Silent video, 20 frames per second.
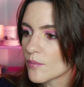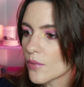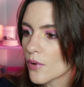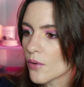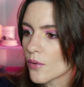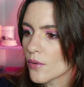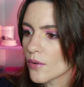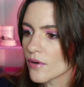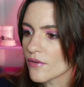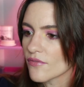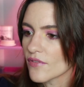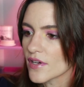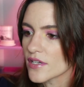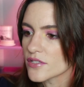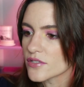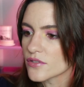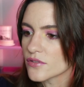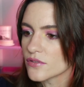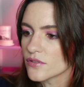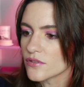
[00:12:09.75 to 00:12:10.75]

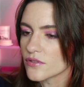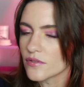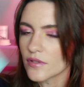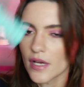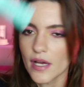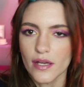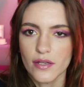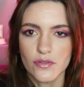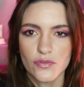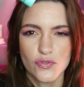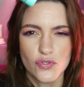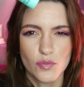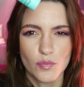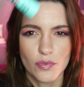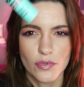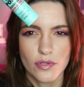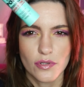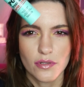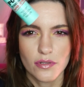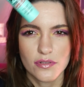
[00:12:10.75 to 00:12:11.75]
Professional
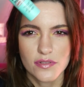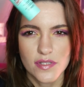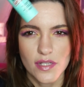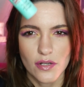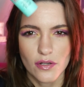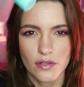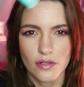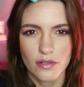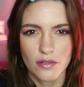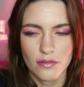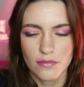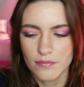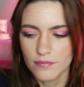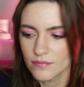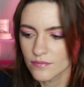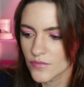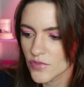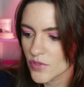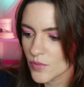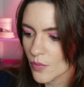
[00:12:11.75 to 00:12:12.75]
Super Setter
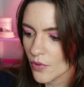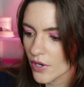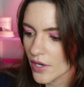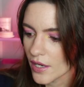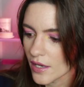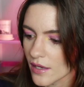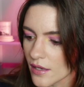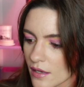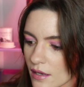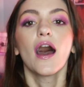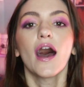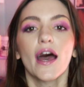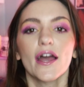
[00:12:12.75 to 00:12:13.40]
spray.